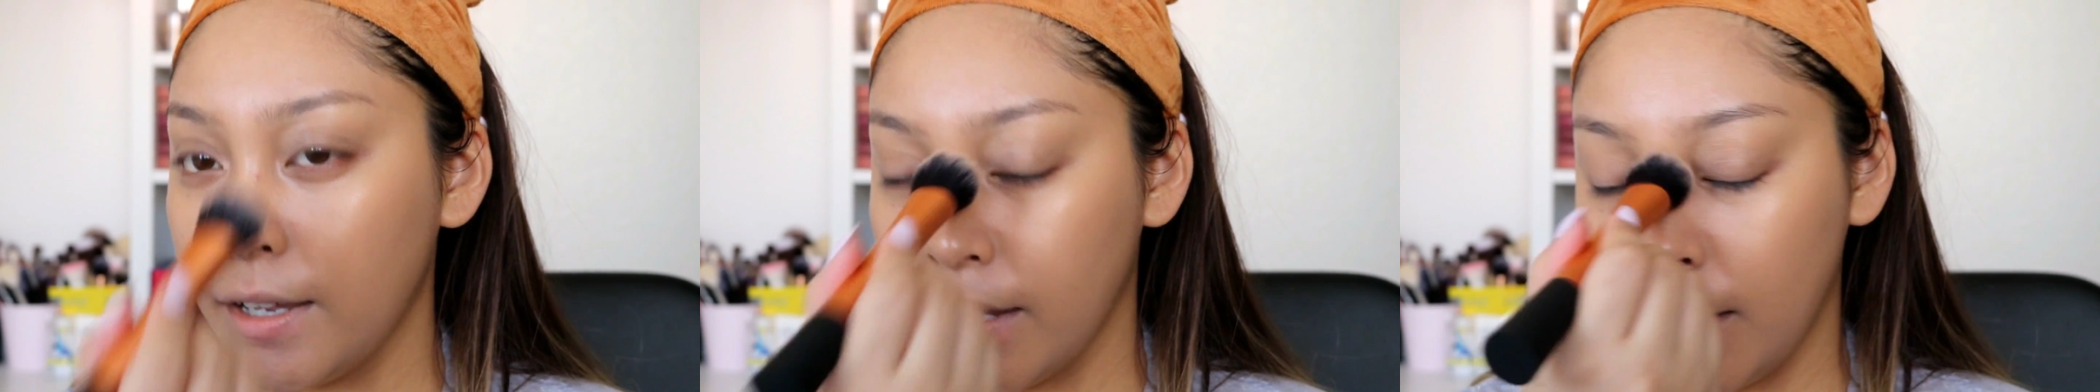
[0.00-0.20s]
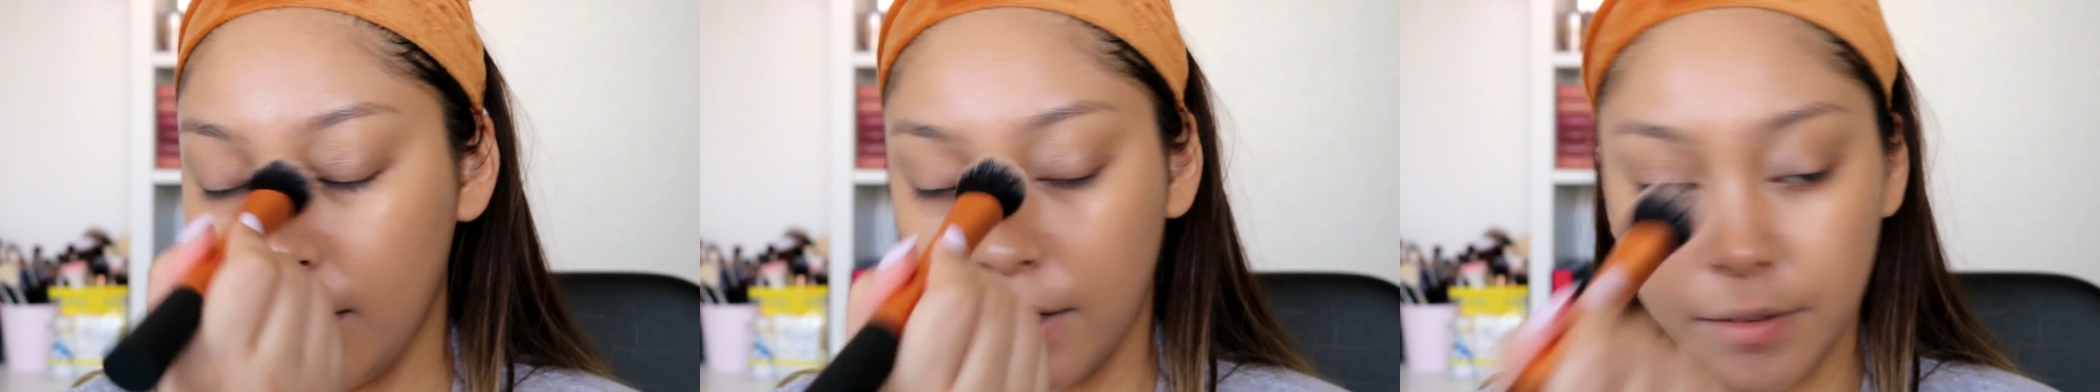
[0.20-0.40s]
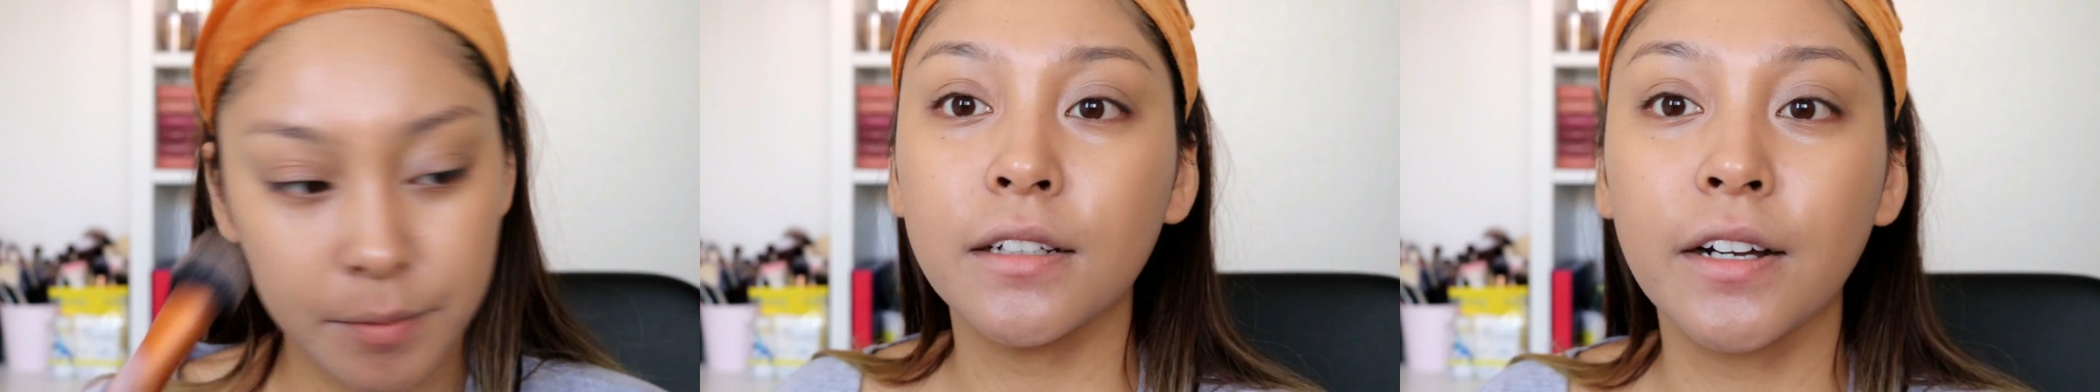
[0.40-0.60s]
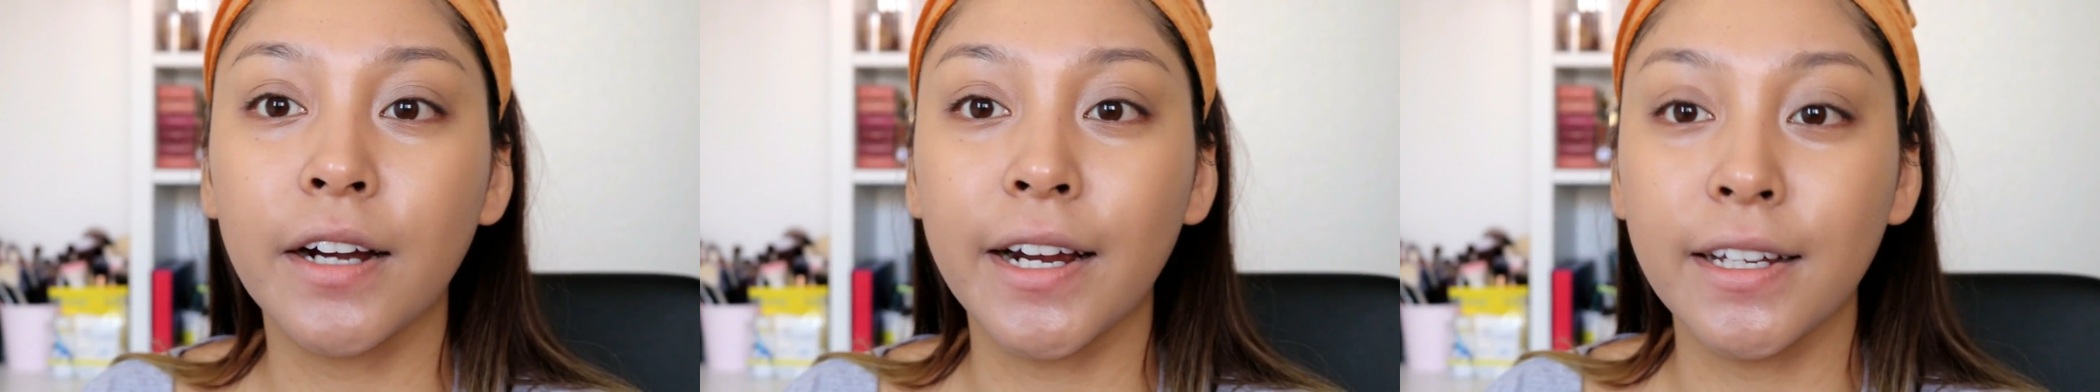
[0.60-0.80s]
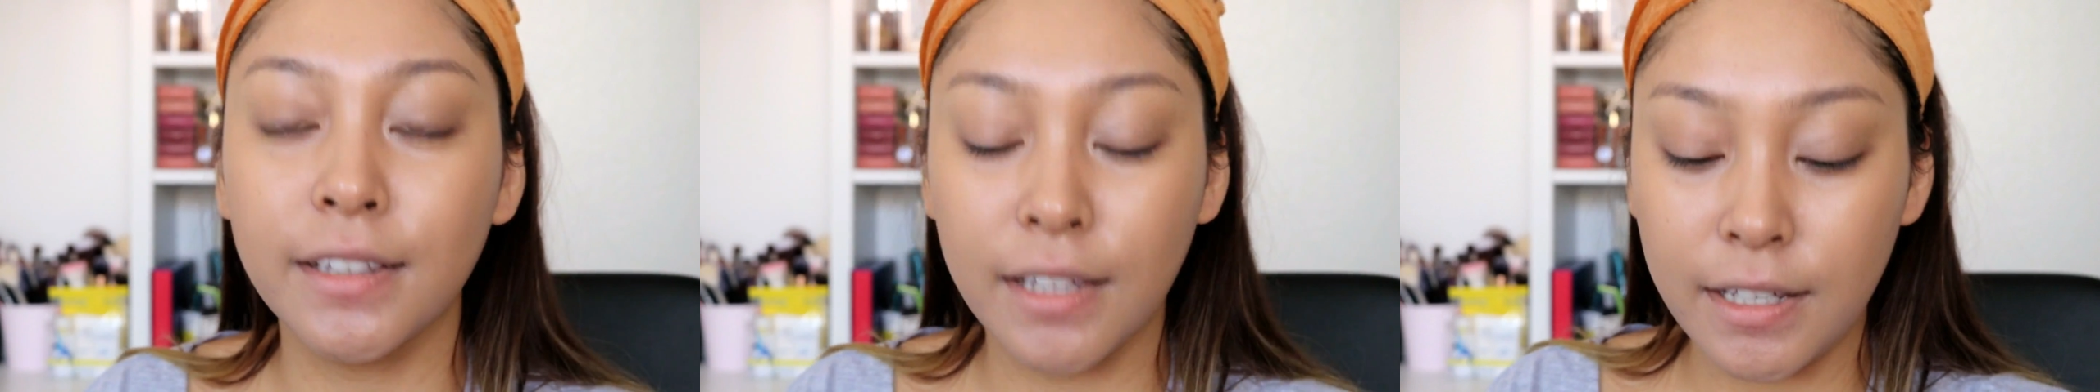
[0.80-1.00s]
I like it.
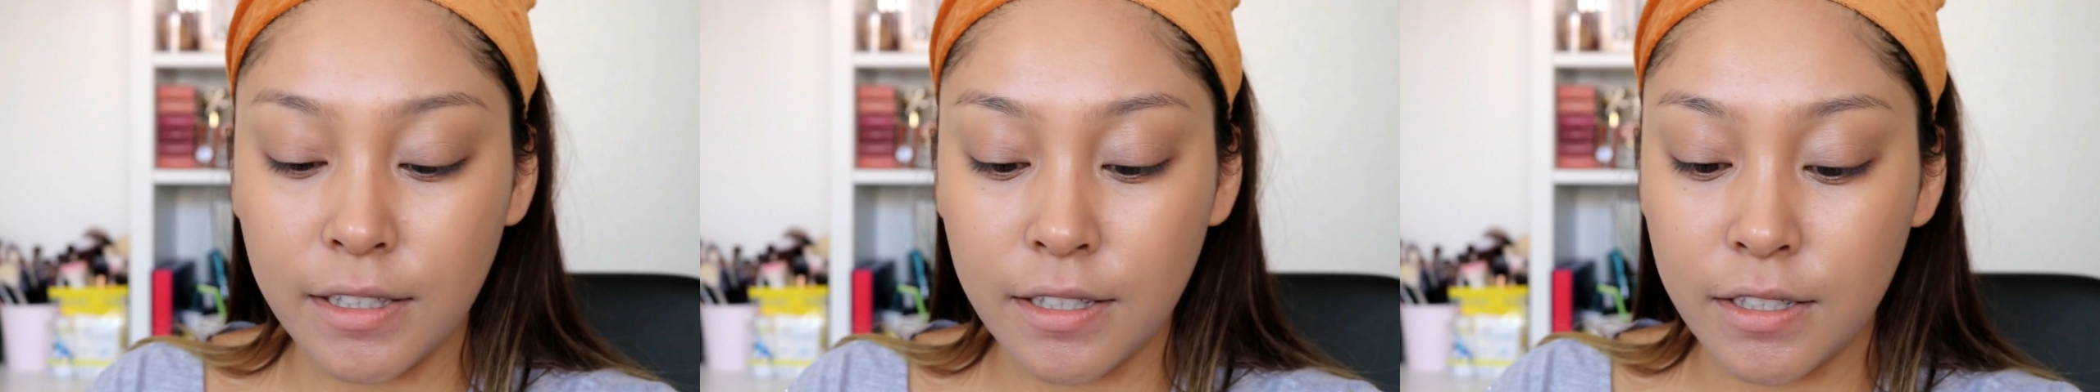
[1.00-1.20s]
Okay,